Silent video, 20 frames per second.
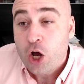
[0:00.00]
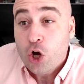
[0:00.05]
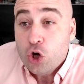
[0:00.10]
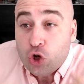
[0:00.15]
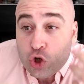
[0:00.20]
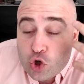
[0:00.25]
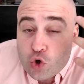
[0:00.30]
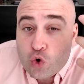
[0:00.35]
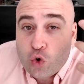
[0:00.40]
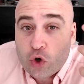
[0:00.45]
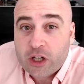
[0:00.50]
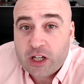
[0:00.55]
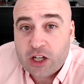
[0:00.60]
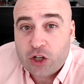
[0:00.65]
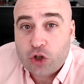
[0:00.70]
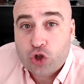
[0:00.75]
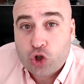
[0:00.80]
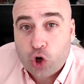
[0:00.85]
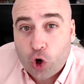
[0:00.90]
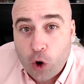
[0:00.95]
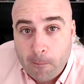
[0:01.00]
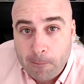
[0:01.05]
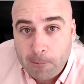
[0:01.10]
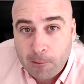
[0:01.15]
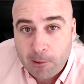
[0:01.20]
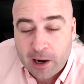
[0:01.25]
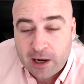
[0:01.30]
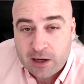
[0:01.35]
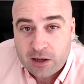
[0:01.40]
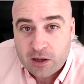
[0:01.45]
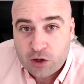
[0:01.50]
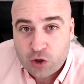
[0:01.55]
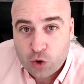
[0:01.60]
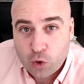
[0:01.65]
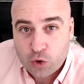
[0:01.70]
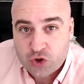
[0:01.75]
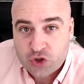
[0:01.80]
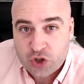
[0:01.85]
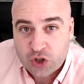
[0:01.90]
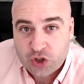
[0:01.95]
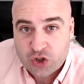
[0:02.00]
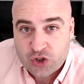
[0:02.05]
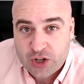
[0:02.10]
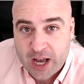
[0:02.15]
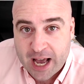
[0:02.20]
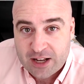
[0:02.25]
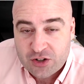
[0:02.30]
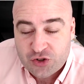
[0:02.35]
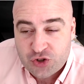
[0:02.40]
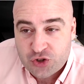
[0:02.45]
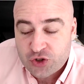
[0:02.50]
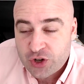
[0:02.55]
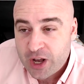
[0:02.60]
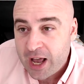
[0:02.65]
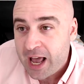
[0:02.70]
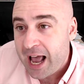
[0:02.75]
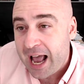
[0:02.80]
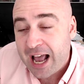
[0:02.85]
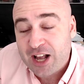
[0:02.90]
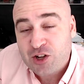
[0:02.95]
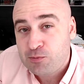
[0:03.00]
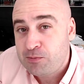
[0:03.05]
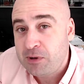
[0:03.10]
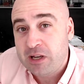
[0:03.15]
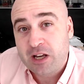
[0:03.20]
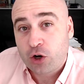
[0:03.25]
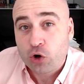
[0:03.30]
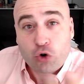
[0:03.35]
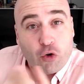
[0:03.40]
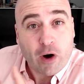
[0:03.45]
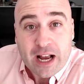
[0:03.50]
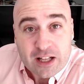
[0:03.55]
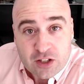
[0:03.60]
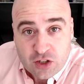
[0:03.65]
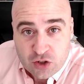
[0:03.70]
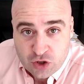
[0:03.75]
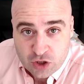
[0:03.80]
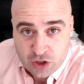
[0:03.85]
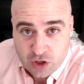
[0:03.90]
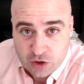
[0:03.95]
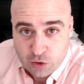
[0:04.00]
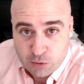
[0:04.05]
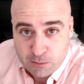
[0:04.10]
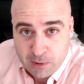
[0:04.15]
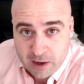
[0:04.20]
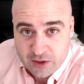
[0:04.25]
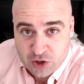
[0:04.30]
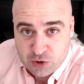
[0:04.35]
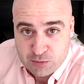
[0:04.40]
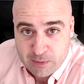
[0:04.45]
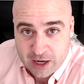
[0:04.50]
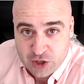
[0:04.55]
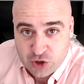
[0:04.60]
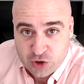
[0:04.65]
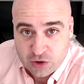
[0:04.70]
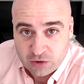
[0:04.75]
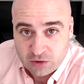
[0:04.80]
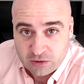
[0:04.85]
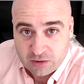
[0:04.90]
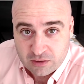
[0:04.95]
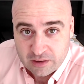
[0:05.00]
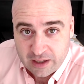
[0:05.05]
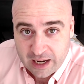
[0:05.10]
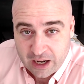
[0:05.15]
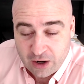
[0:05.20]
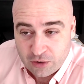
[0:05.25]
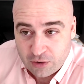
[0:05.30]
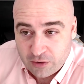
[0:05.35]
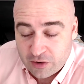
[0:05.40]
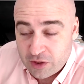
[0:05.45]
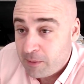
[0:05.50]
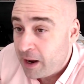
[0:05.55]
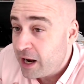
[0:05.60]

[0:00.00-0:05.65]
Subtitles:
you can interpret your success as being granted to you by this magical algorithm,